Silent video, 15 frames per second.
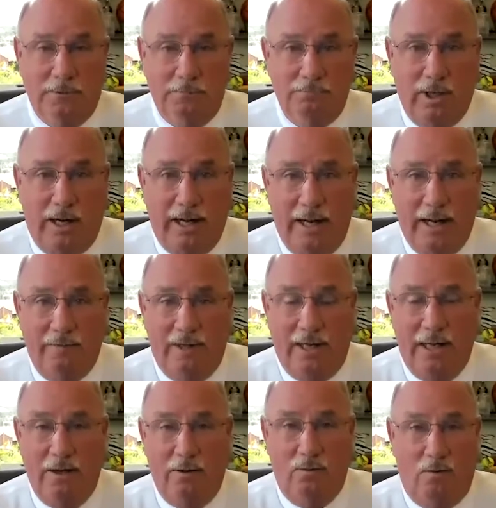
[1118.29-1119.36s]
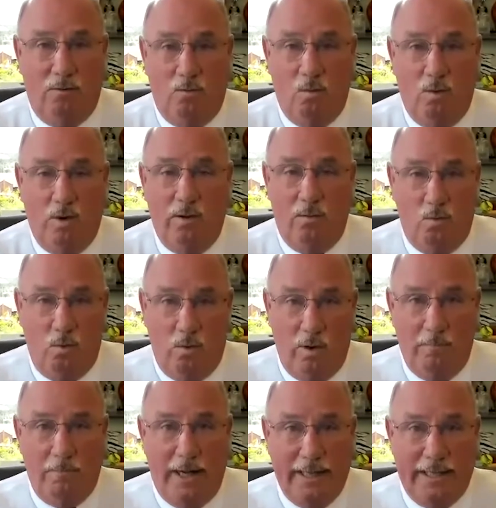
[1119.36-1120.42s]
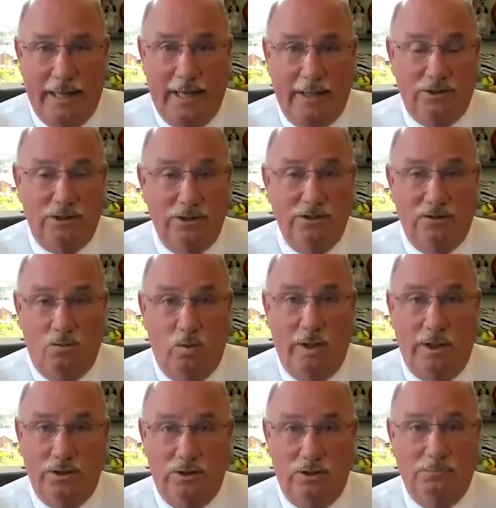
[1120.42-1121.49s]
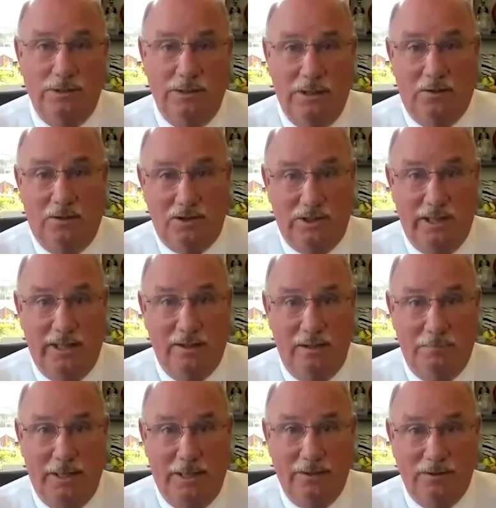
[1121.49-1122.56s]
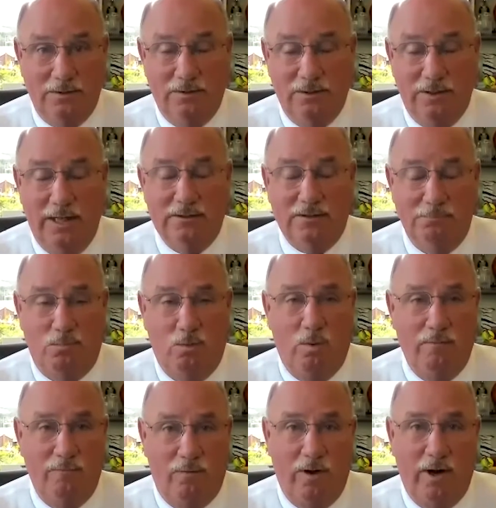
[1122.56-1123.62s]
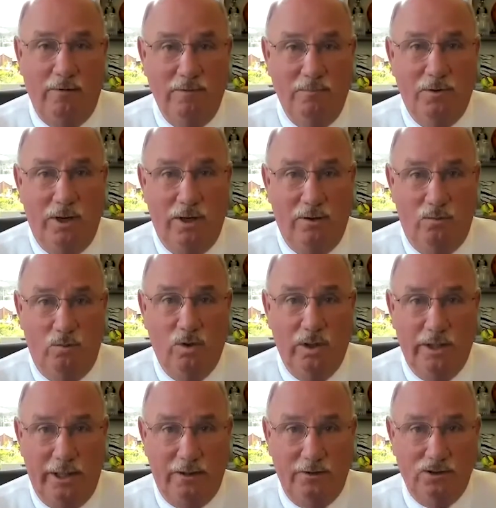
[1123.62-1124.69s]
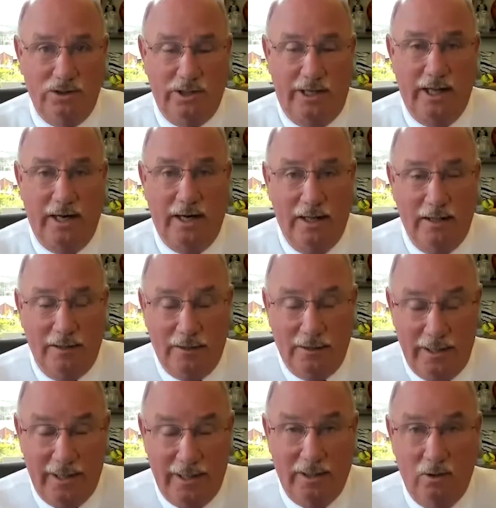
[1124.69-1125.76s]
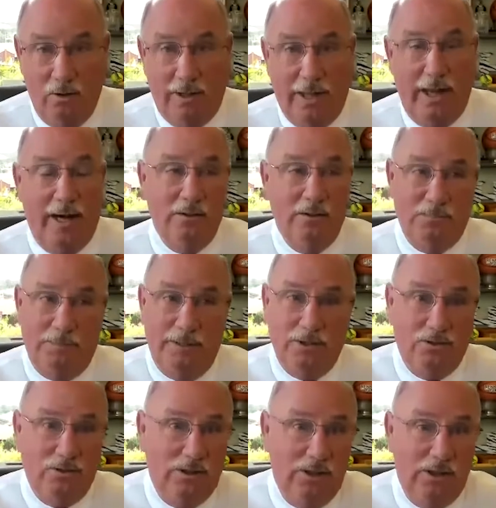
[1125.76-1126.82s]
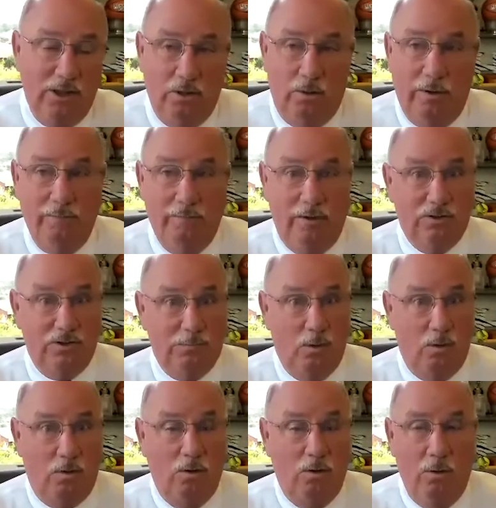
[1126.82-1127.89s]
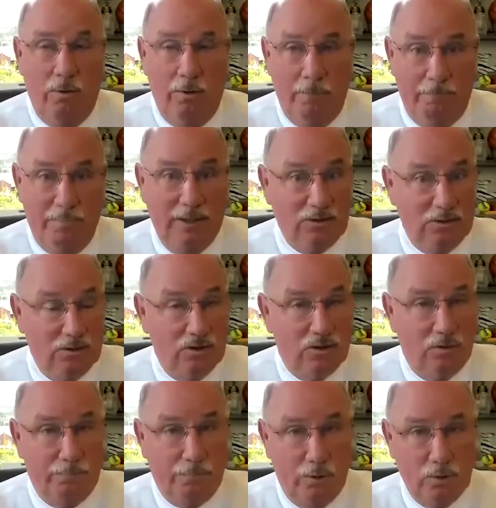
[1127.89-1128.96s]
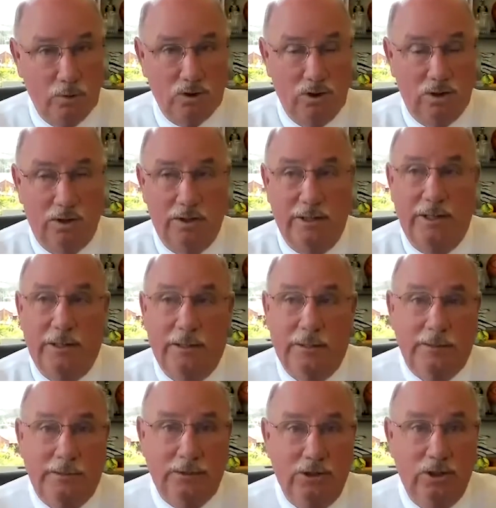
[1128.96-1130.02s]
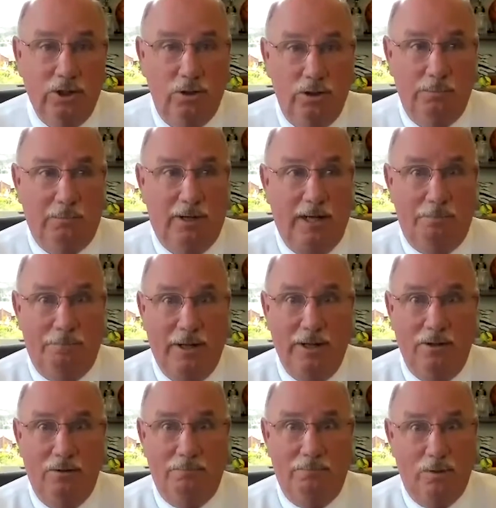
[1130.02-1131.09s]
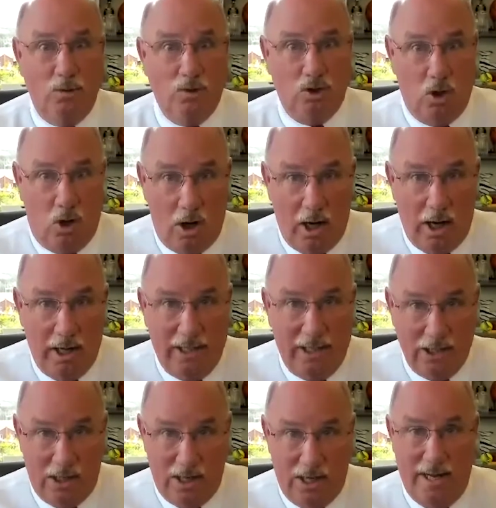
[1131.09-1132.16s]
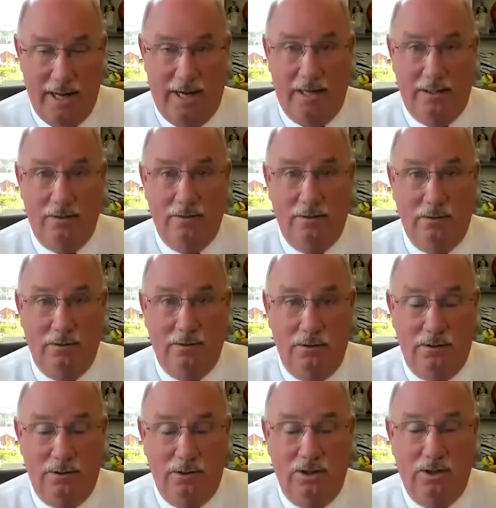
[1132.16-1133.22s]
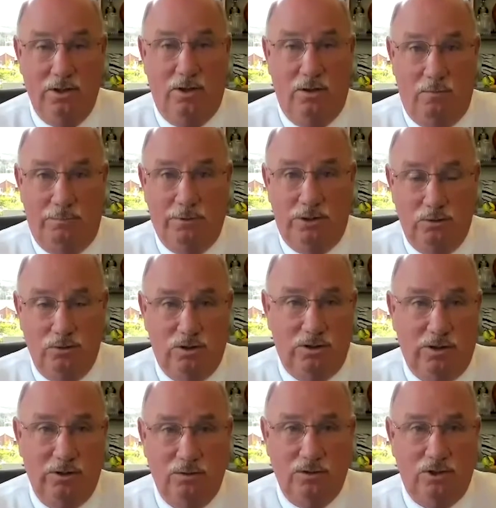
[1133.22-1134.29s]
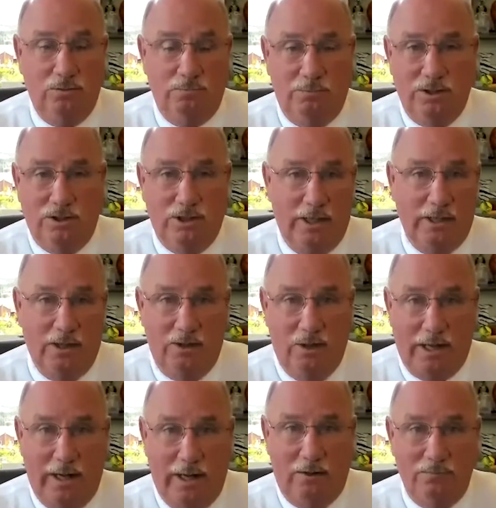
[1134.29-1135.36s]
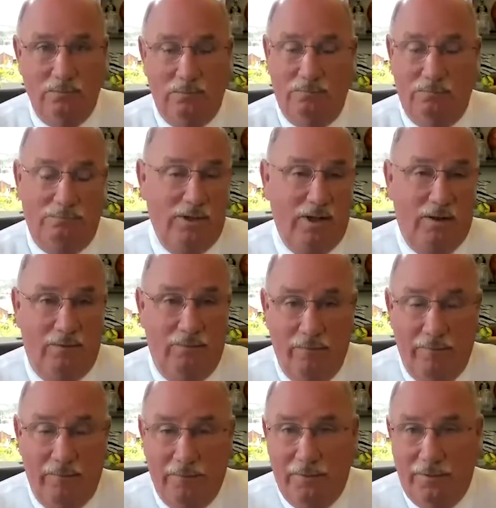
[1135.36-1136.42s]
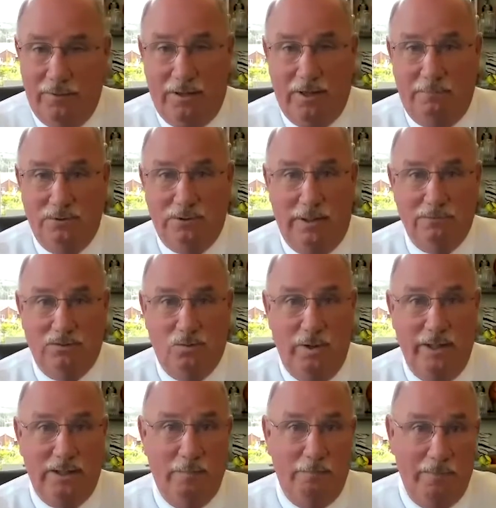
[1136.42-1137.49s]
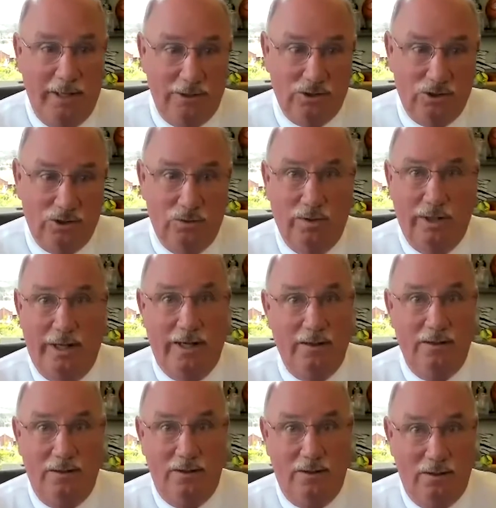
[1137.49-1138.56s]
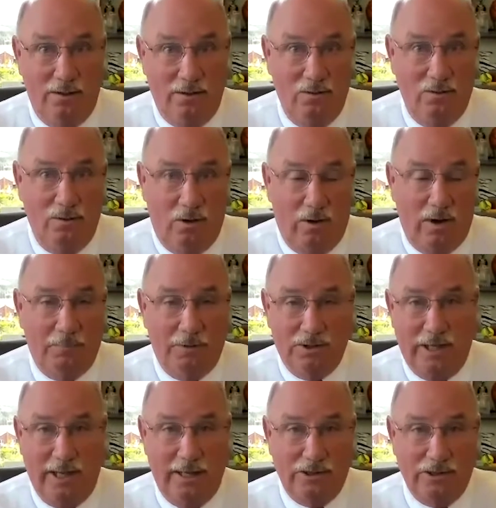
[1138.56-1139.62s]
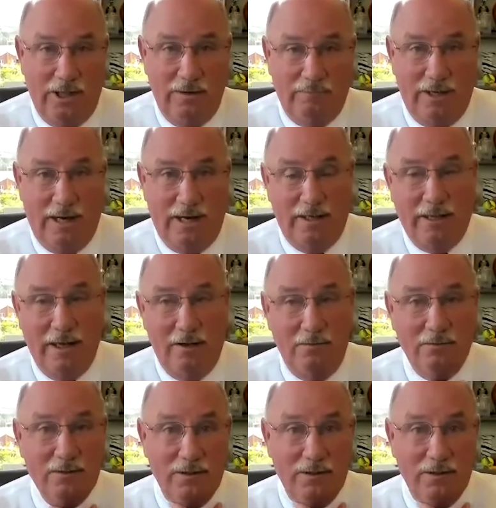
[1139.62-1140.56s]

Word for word: But I have a handle on where my cash is and what it should be on a daily basis. And that's important for everybody to really understand and look at. And especially, you know, even a small business or personally, you know, you might pay your bills online, you know, but you still should be checking your account, you know, a couple of times a week to make sure that you know how much cash you have in that account.